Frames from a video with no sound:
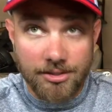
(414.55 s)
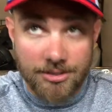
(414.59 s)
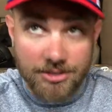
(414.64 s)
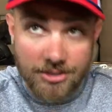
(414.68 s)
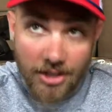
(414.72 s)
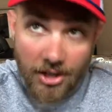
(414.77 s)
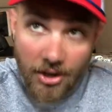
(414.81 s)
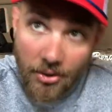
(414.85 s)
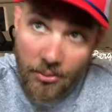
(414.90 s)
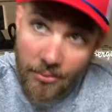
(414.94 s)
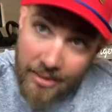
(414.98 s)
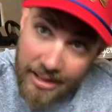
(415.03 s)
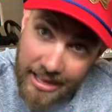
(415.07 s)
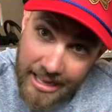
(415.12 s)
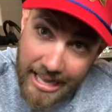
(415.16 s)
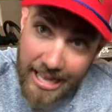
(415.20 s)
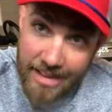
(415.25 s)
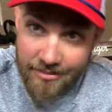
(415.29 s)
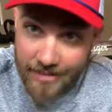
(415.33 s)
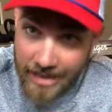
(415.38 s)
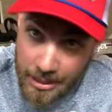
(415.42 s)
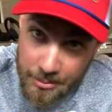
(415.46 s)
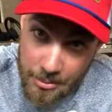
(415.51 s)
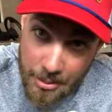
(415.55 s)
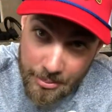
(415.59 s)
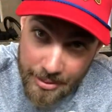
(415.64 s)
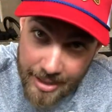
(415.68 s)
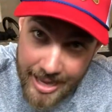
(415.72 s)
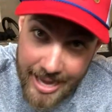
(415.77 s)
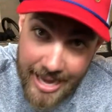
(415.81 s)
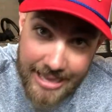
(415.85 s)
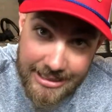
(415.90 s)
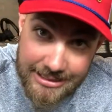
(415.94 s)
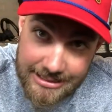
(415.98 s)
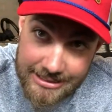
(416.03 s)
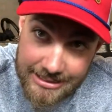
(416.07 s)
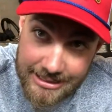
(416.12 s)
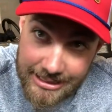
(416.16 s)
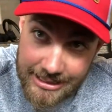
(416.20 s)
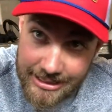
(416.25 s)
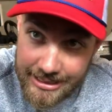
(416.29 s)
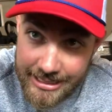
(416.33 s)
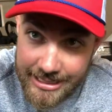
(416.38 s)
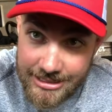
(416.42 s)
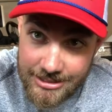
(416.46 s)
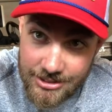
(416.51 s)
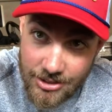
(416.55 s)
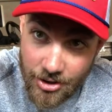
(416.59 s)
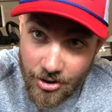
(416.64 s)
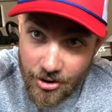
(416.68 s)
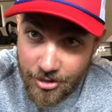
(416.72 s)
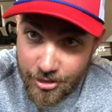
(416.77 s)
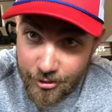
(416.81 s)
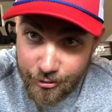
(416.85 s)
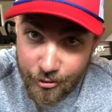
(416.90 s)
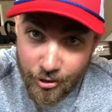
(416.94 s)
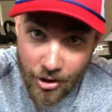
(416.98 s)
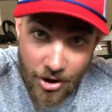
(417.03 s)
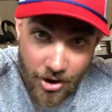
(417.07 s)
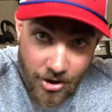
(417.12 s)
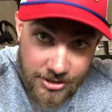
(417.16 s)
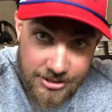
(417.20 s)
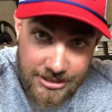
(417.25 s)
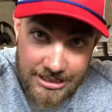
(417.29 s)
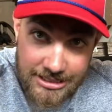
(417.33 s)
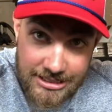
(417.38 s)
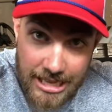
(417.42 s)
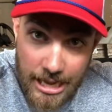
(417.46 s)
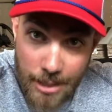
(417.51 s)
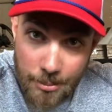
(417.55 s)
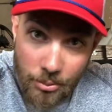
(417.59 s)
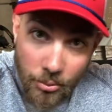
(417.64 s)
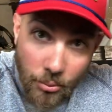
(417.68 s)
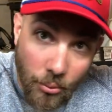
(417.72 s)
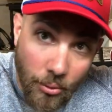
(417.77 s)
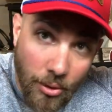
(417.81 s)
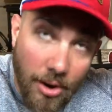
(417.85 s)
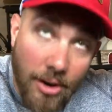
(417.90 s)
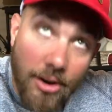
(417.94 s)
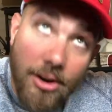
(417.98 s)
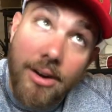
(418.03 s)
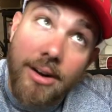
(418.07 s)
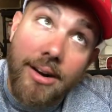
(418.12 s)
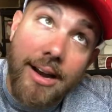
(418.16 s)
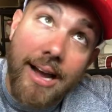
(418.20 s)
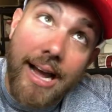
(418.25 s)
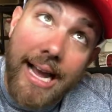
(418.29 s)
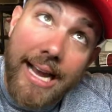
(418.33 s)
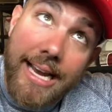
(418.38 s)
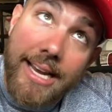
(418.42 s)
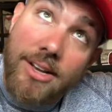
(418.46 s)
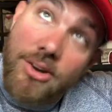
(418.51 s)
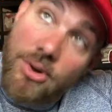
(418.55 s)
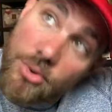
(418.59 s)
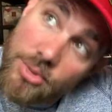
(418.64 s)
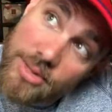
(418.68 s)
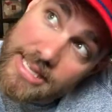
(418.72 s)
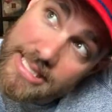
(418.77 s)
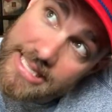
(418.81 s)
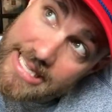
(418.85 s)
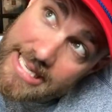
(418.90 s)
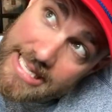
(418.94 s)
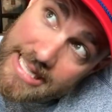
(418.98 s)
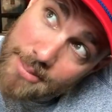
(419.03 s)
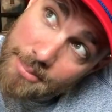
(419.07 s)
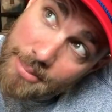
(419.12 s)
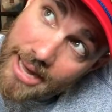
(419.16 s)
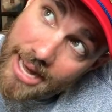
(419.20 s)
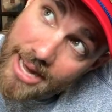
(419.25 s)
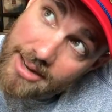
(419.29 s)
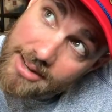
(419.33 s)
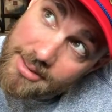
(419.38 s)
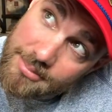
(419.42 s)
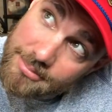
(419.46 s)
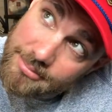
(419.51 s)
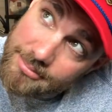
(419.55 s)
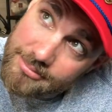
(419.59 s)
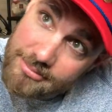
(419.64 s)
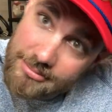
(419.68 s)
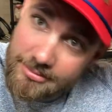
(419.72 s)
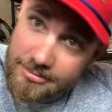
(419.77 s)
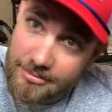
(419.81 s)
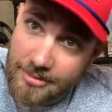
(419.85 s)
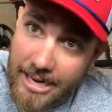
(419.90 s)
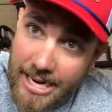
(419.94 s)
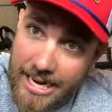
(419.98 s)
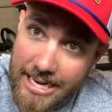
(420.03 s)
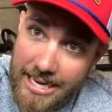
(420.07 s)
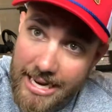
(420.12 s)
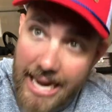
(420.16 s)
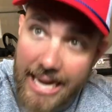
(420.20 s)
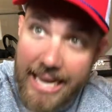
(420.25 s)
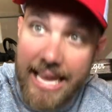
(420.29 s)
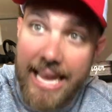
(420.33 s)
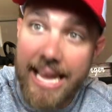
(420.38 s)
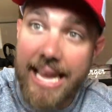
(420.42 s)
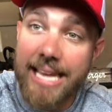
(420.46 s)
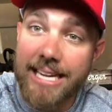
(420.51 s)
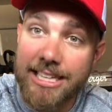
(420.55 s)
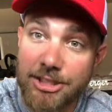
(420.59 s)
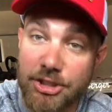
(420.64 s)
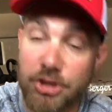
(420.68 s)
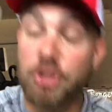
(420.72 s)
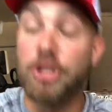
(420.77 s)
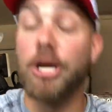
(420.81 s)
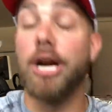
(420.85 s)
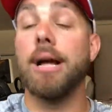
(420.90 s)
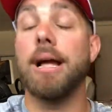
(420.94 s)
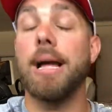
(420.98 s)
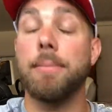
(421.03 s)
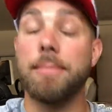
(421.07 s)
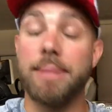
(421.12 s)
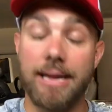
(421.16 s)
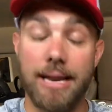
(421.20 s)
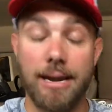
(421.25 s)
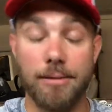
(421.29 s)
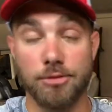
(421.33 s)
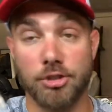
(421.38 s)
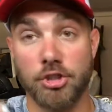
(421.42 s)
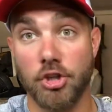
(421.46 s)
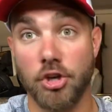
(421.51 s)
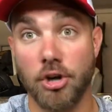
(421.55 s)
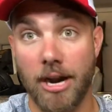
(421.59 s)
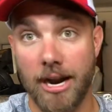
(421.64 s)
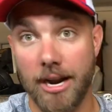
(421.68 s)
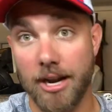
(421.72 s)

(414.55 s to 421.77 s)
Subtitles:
So if I'm a bass and these are the frogs on top of the water, I can only see the bottom, right? I can't jump, I mean, sure,